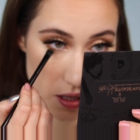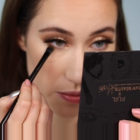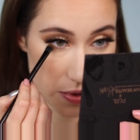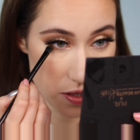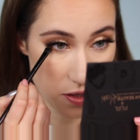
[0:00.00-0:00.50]
and
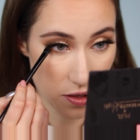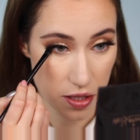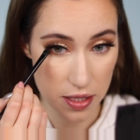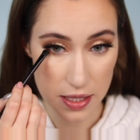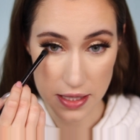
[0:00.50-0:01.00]
I'm gonna start
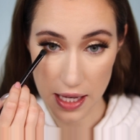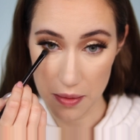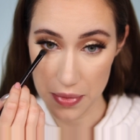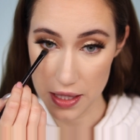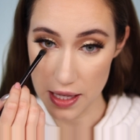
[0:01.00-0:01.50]
just
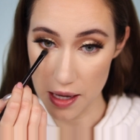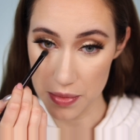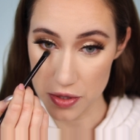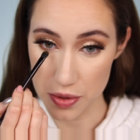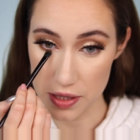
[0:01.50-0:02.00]
stamping
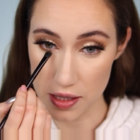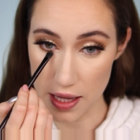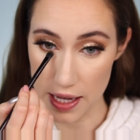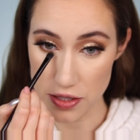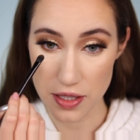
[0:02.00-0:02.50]
that between the
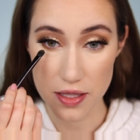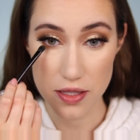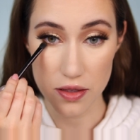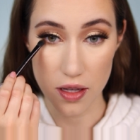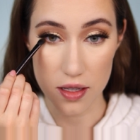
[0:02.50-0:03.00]
lashes
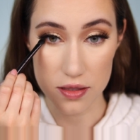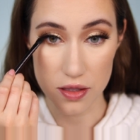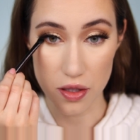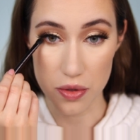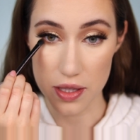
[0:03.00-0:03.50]
along
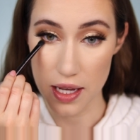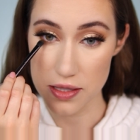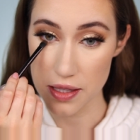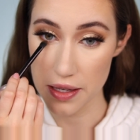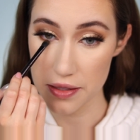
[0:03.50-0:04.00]
the lower
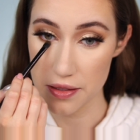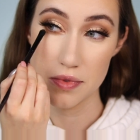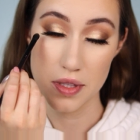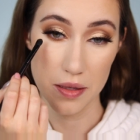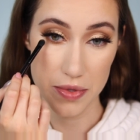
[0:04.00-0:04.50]
lash line.
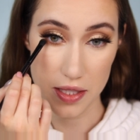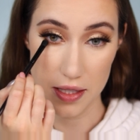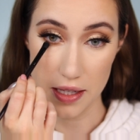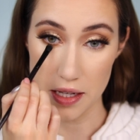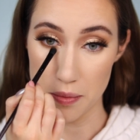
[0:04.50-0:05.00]
And then I'm just
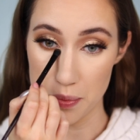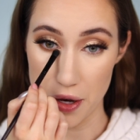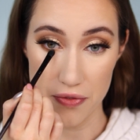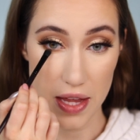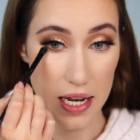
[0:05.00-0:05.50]
gonna kind of
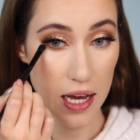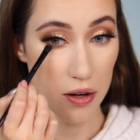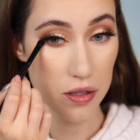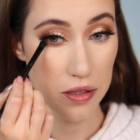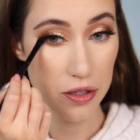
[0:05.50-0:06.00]
buff that
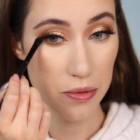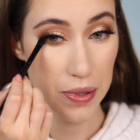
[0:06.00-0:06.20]
out a little